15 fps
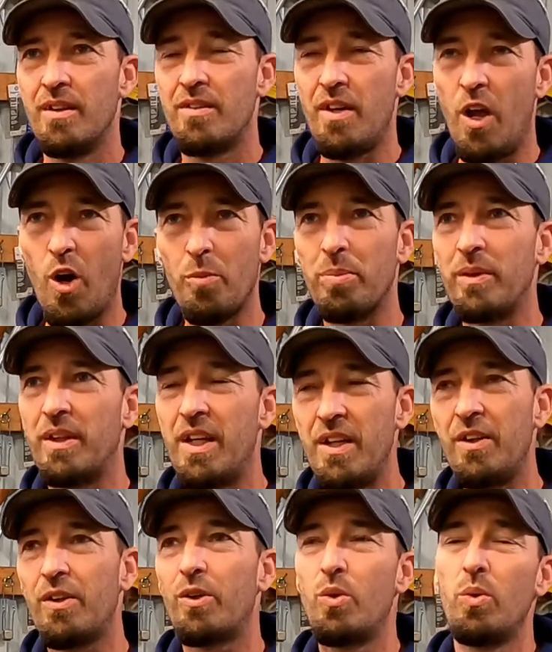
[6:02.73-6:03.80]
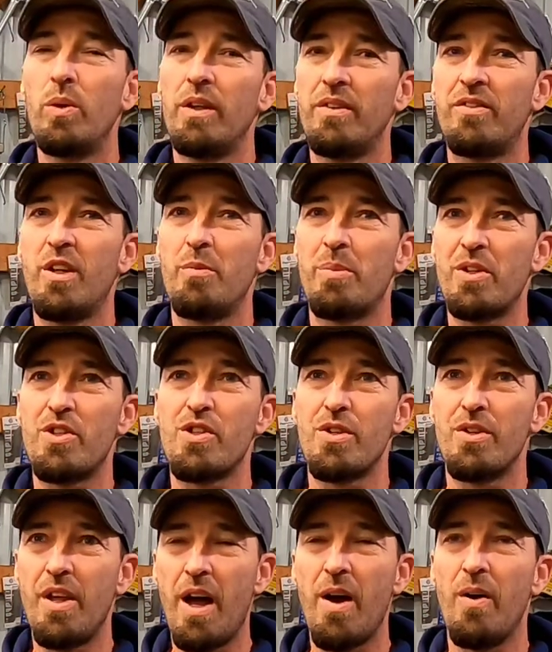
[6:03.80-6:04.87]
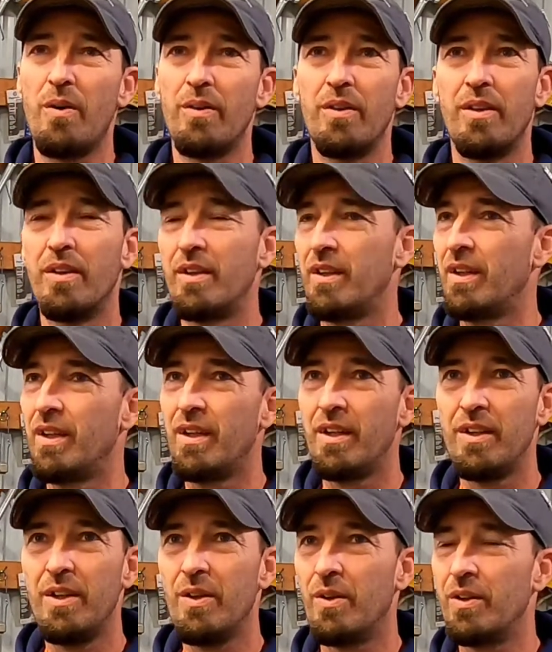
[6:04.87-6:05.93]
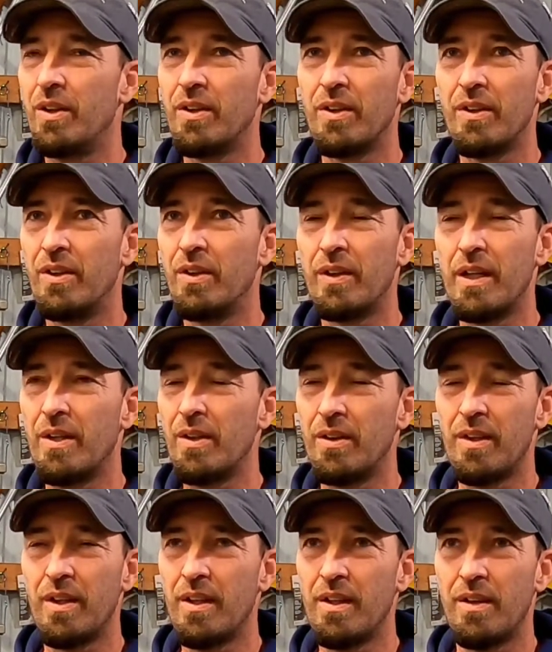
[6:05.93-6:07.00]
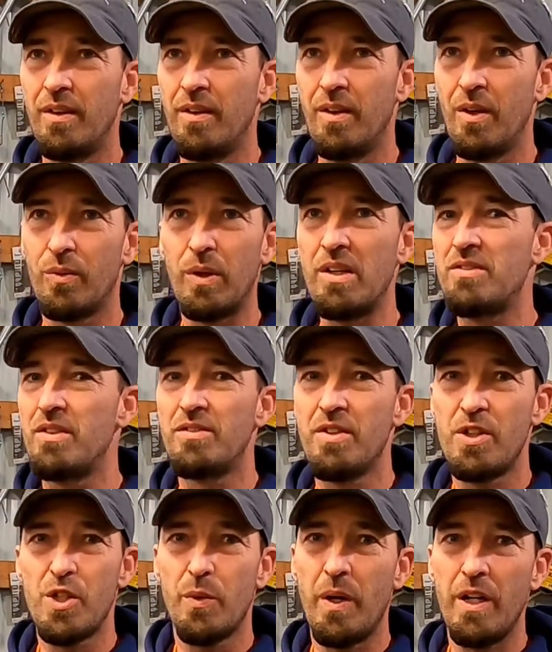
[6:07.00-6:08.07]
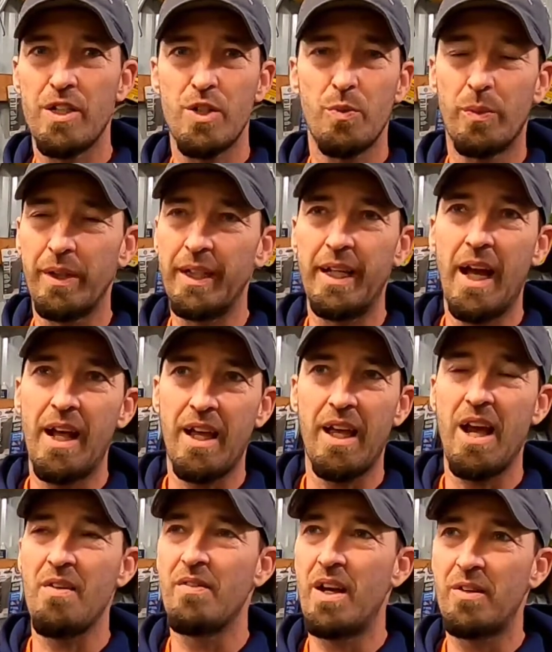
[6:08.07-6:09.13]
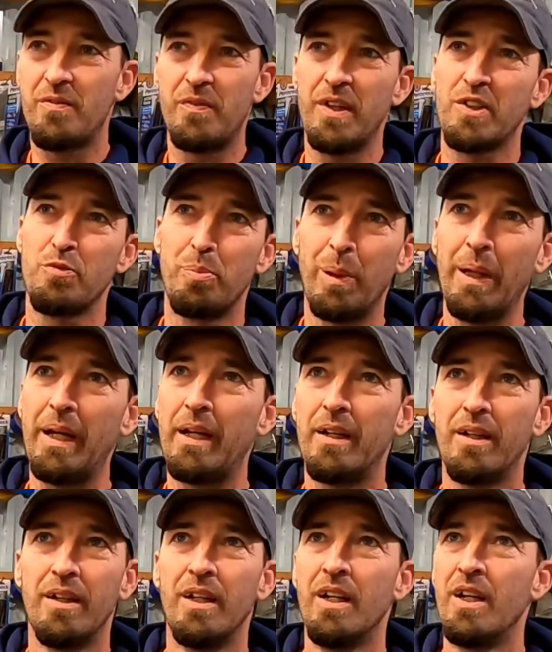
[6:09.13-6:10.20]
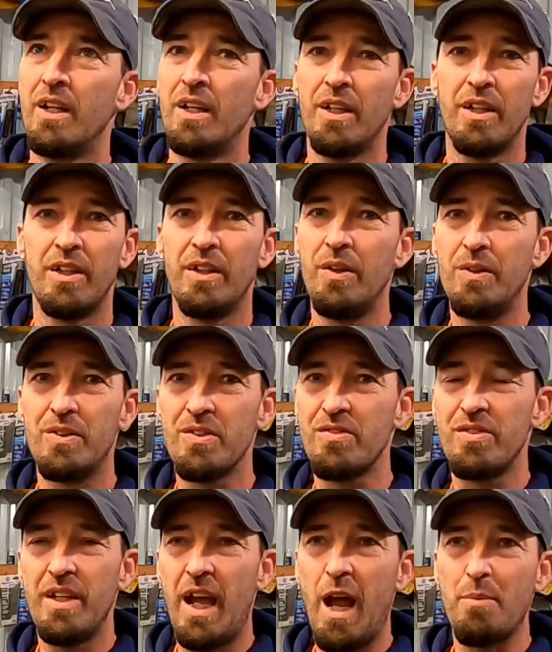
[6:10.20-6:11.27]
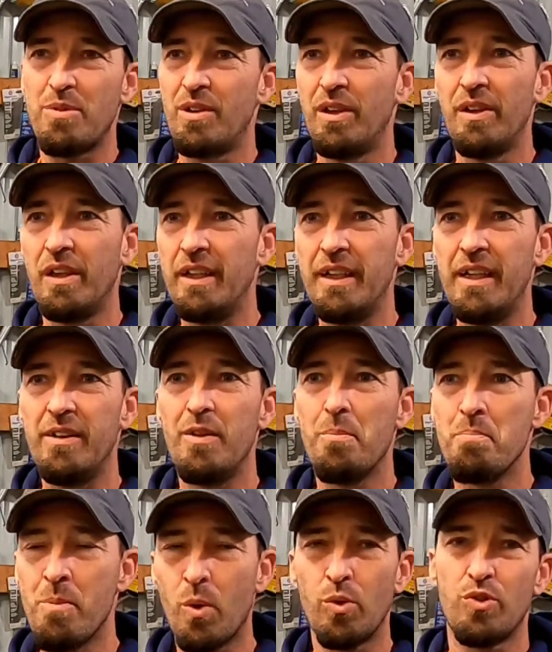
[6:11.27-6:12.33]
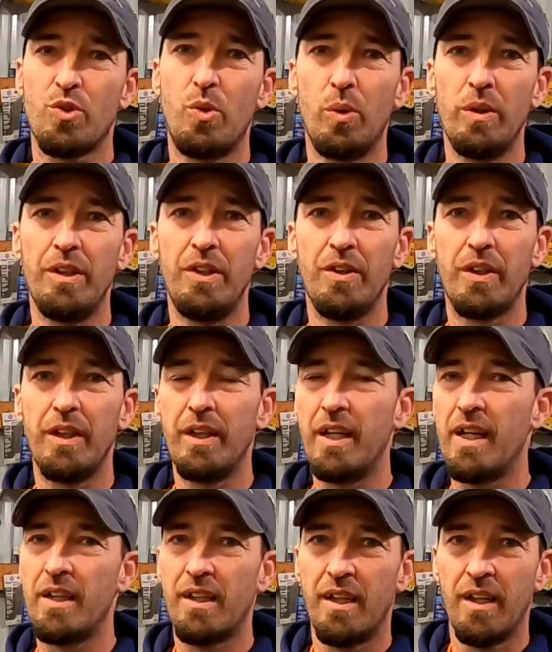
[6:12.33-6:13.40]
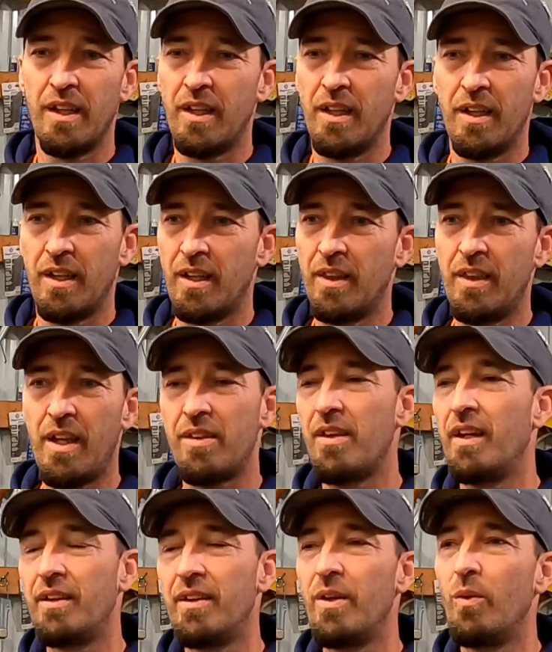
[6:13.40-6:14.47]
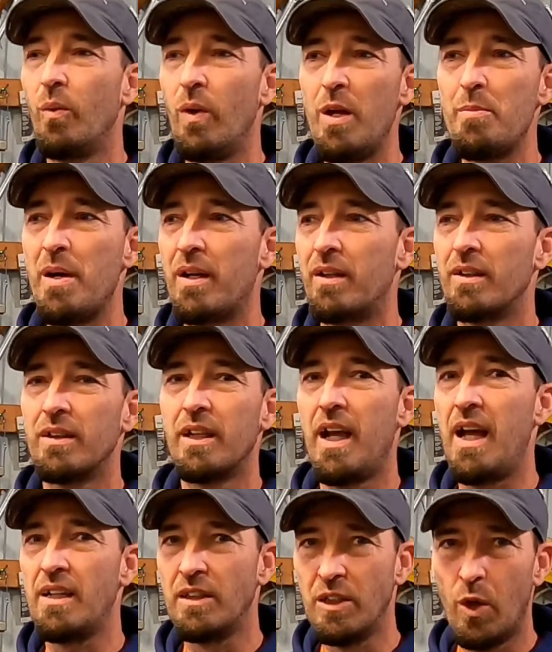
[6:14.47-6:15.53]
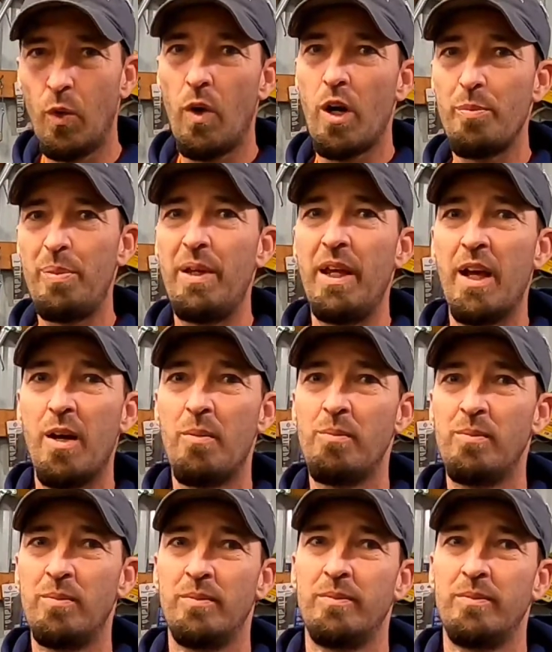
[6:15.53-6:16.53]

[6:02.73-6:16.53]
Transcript: to help get your coolant temperature down, you know, you're in a racing situation where you got to have that fixed blade. You just absolutely need the most cooling you can get. That thing did way better at low RPM.